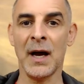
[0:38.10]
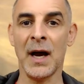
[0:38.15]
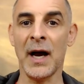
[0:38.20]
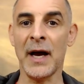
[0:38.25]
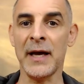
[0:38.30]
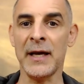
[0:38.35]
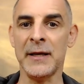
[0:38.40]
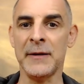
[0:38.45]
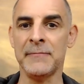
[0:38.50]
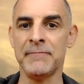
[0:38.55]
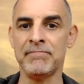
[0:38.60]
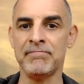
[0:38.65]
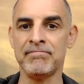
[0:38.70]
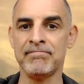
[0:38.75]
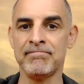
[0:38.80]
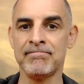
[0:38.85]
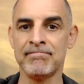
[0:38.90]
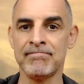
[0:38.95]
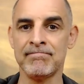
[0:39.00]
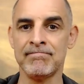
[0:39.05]
Hi,
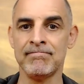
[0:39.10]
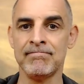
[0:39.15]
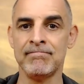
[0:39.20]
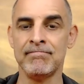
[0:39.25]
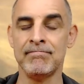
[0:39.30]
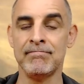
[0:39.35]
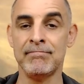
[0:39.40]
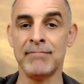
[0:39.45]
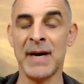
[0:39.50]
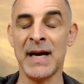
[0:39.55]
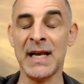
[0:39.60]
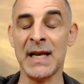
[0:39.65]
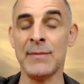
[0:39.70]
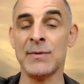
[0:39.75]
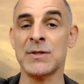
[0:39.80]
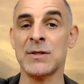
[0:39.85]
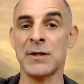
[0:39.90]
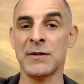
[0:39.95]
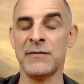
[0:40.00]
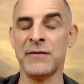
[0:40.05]
my name
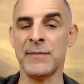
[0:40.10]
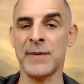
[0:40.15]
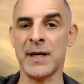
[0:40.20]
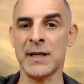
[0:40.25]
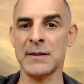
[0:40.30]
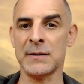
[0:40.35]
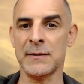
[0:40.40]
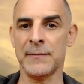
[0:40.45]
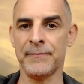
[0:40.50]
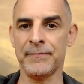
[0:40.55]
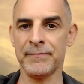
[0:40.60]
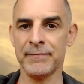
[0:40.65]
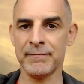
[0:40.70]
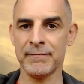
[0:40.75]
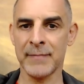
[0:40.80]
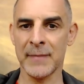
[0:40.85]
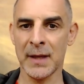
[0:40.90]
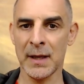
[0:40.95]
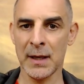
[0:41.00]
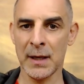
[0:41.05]
is Lotfi Meret.
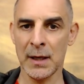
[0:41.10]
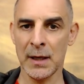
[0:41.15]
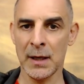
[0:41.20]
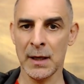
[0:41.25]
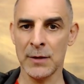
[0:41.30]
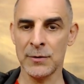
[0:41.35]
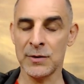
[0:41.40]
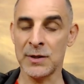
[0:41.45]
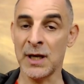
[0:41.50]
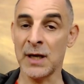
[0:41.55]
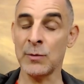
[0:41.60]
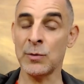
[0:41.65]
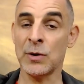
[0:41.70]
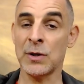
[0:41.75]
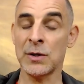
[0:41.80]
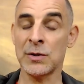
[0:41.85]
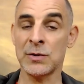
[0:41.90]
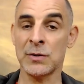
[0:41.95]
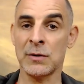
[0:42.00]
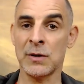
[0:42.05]
Today I'm
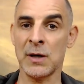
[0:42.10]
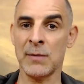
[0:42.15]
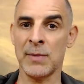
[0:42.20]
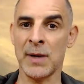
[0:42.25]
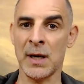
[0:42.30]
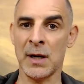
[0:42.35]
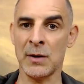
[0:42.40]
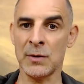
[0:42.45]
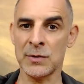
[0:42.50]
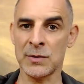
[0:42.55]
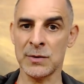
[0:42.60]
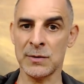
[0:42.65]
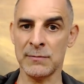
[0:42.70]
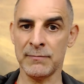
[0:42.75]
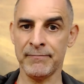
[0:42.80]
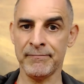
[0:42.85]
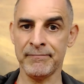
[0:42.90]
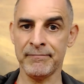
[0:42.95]
going to talk about